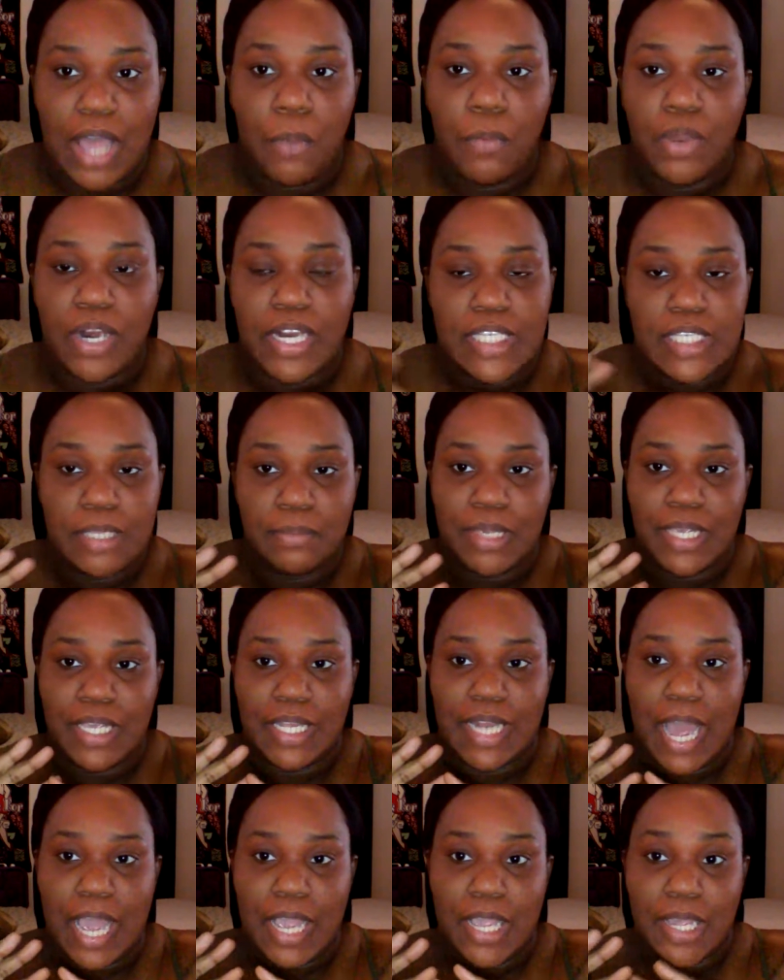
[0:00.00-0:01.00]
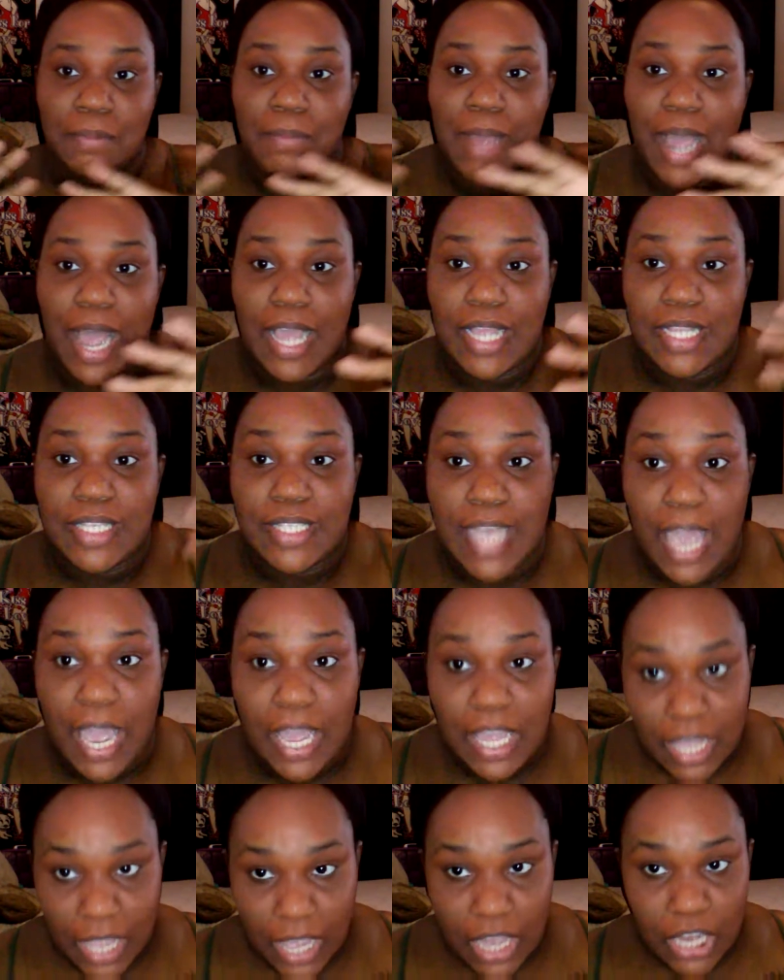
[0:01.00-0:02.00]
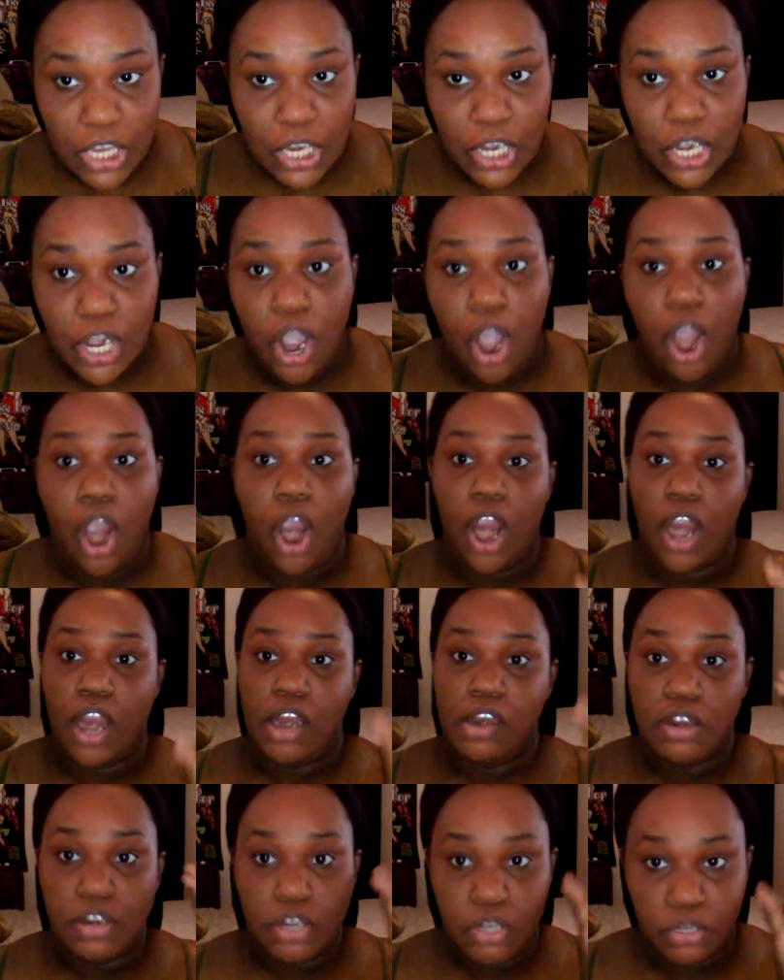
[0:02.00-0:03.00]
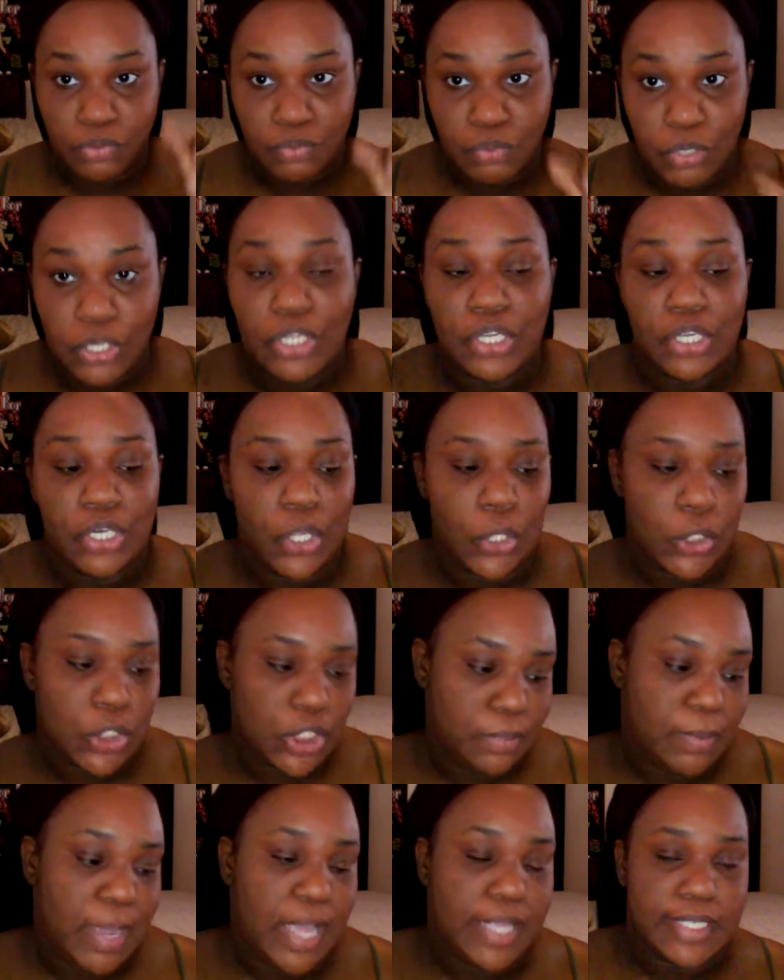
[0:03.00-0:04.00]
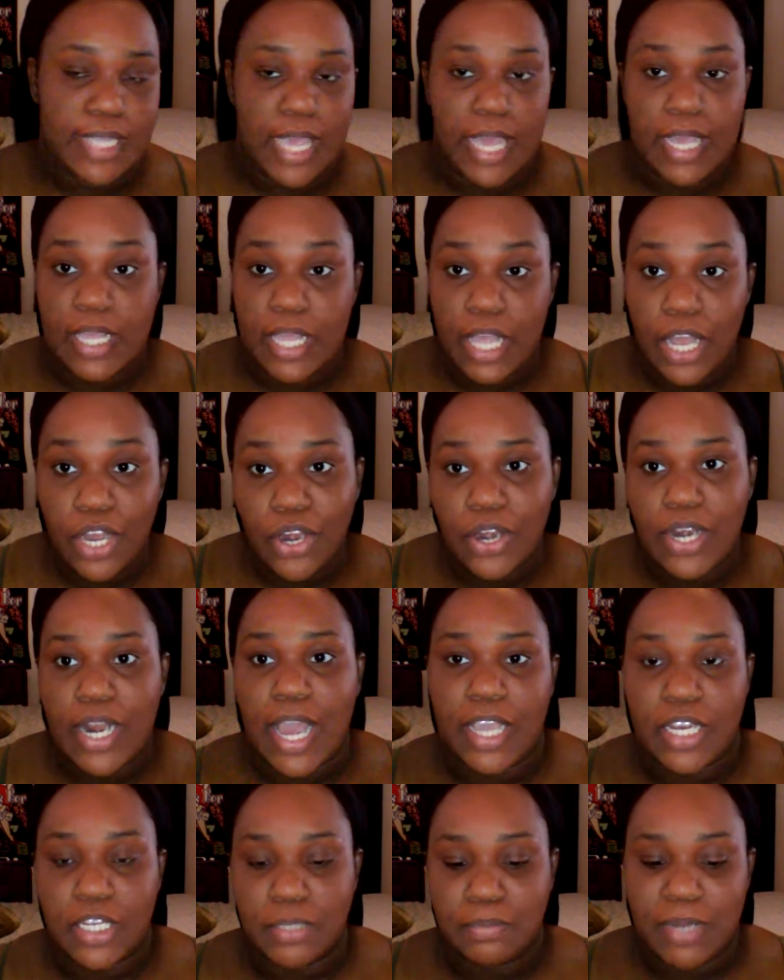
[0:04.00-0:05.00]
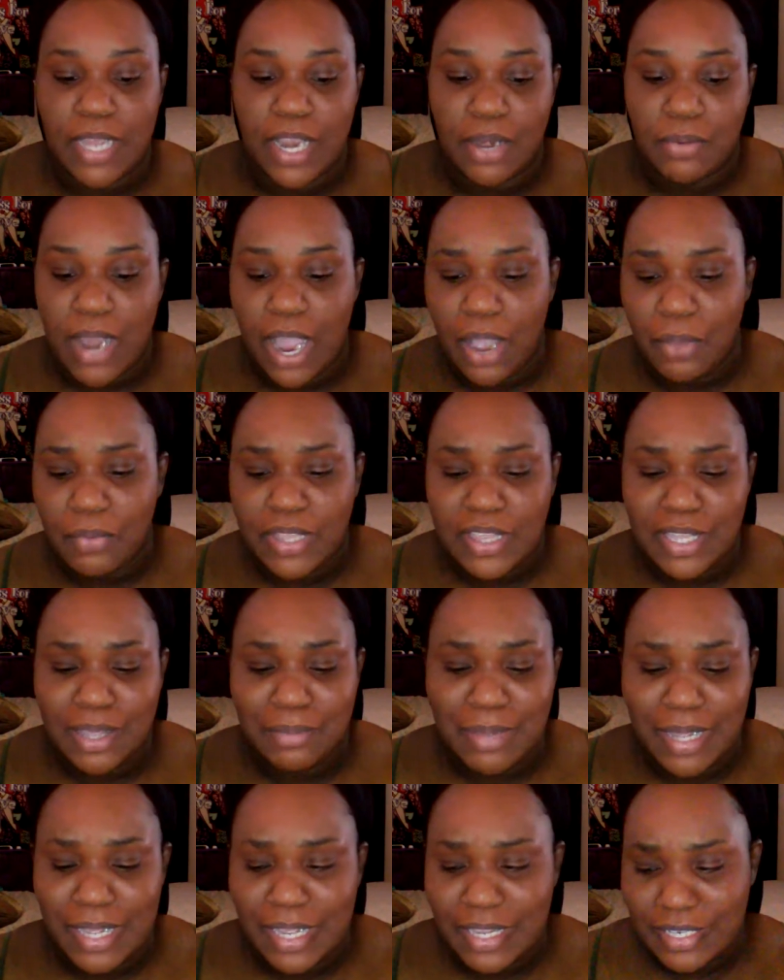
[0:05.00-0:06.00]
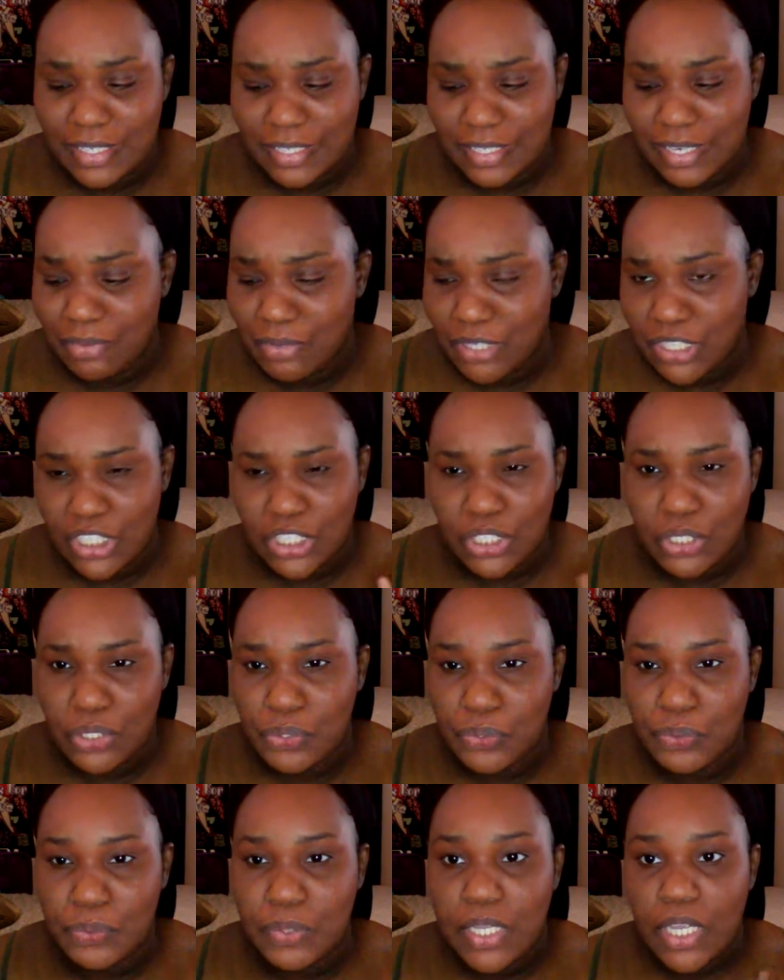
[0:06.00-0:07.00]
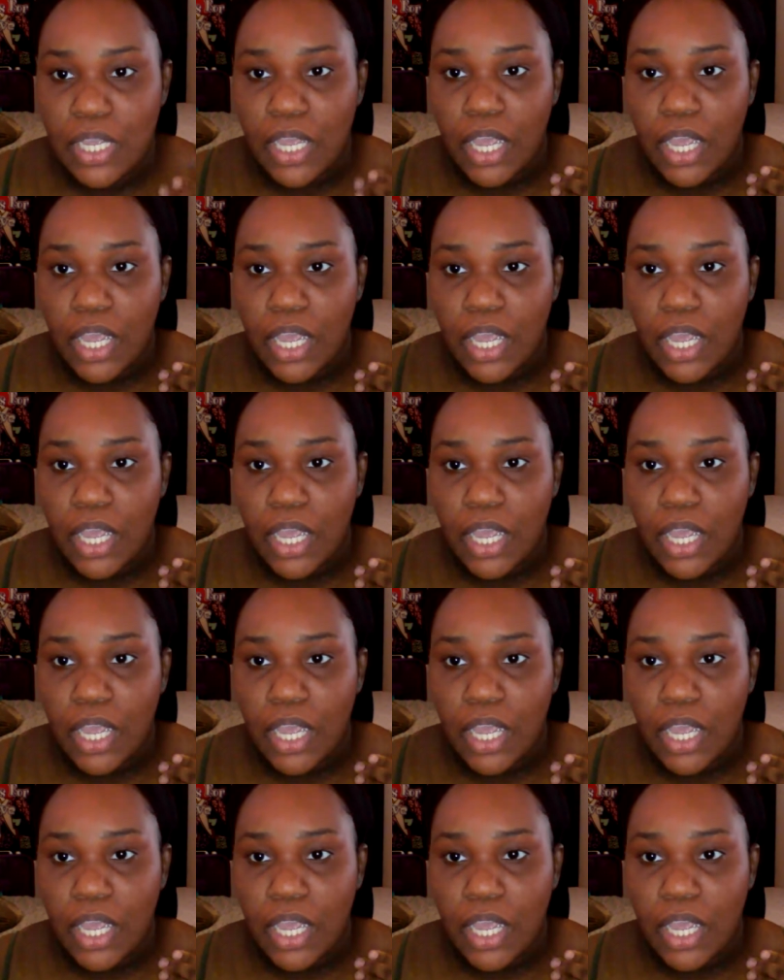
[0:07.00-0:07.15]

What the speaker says: I want it to be like my exact color or really close to my exact color, and I could play around with it, but it was just too